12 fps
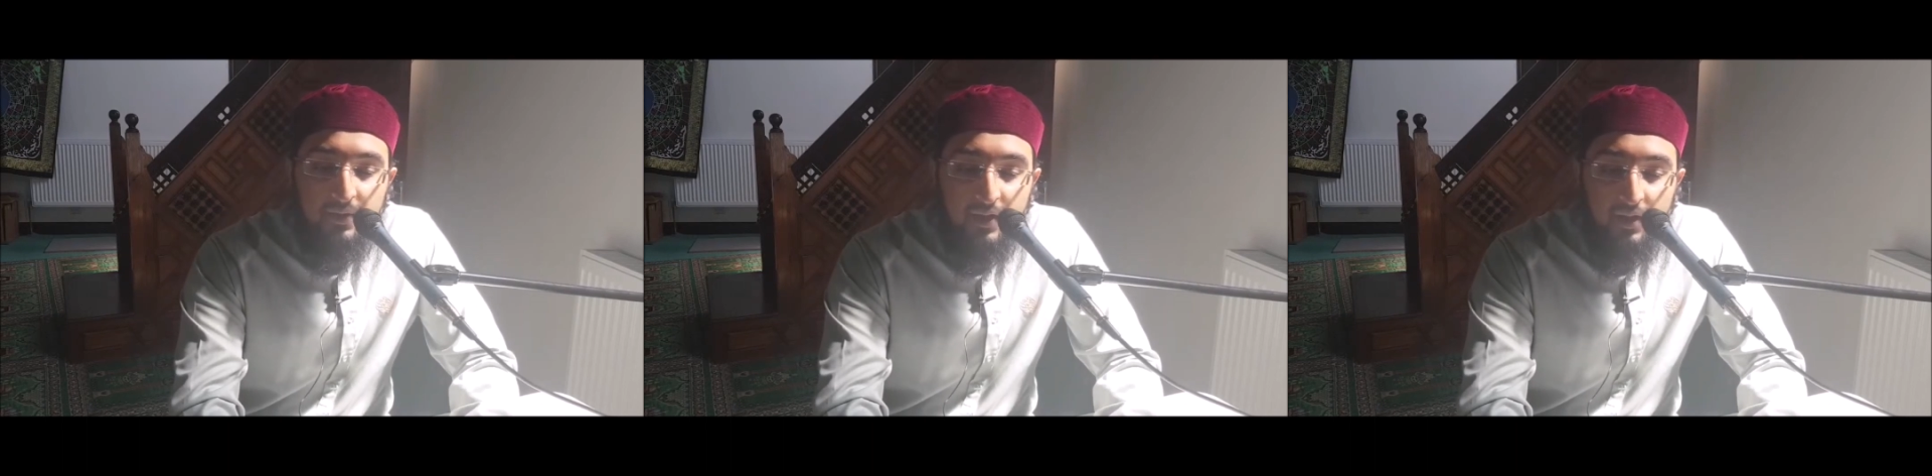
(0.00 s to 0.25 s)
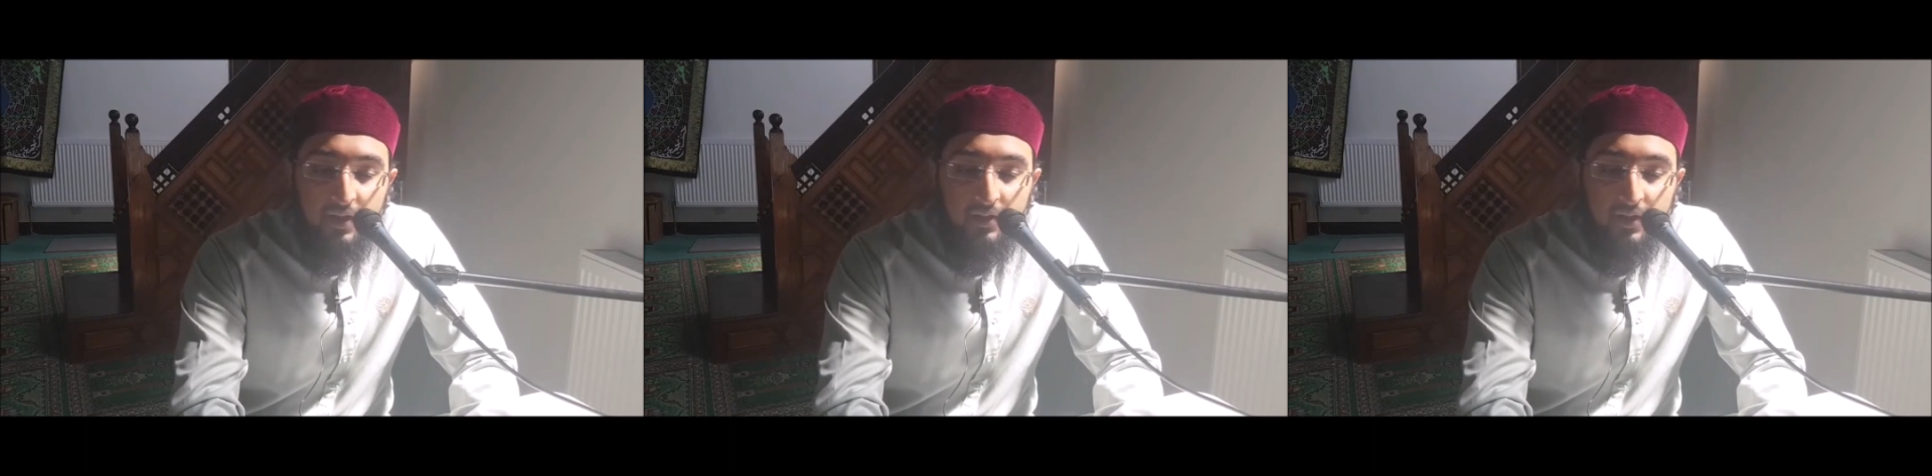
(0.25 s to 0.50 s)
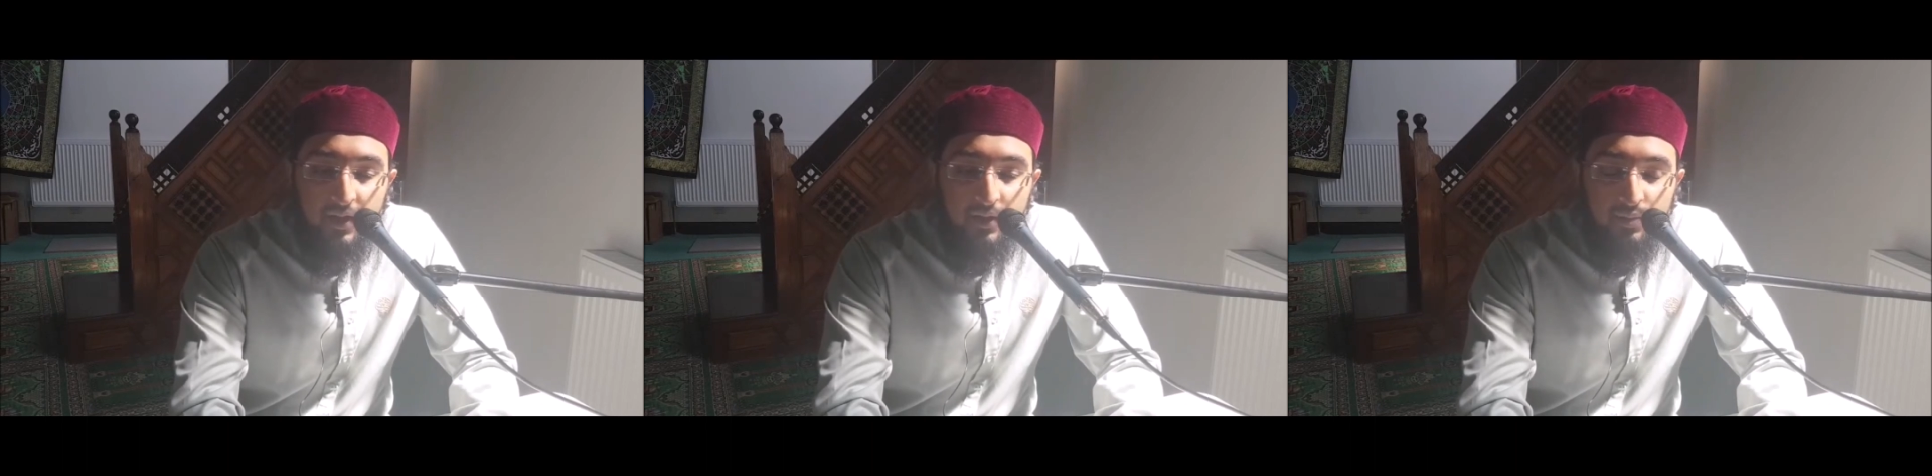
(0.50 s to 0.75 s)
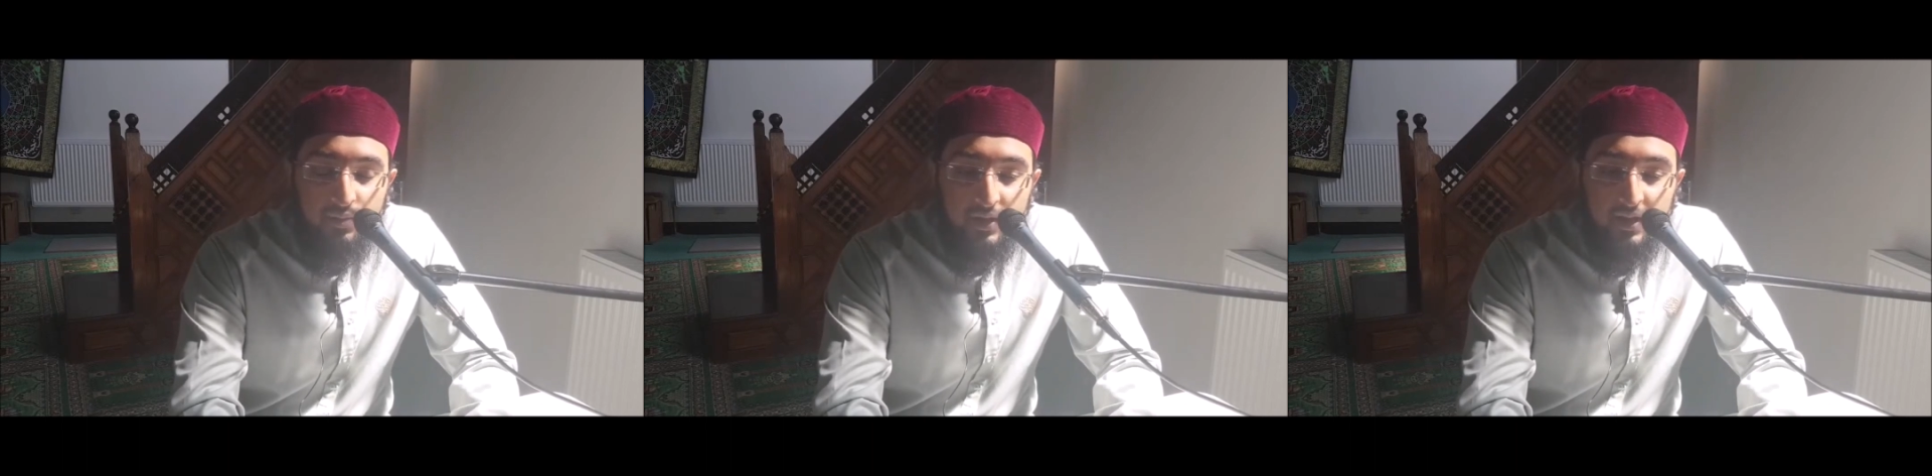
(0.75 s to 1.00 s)

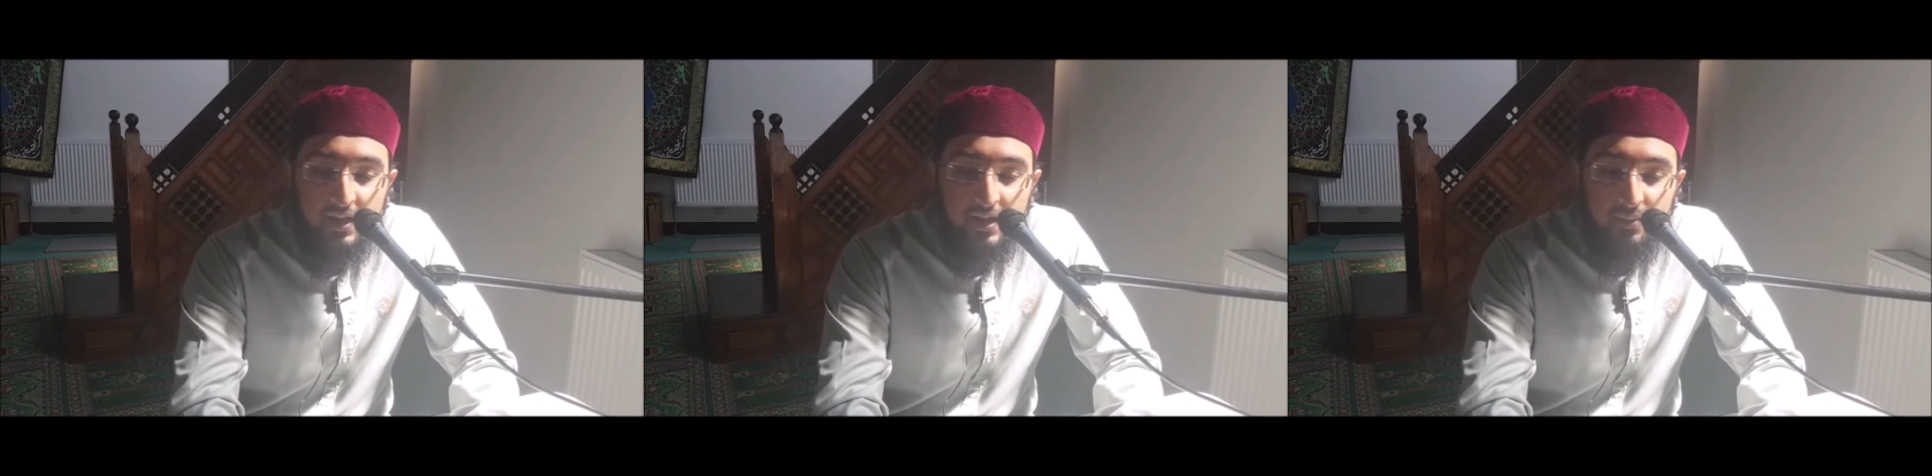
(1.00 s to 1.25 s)
sallallahu alayhi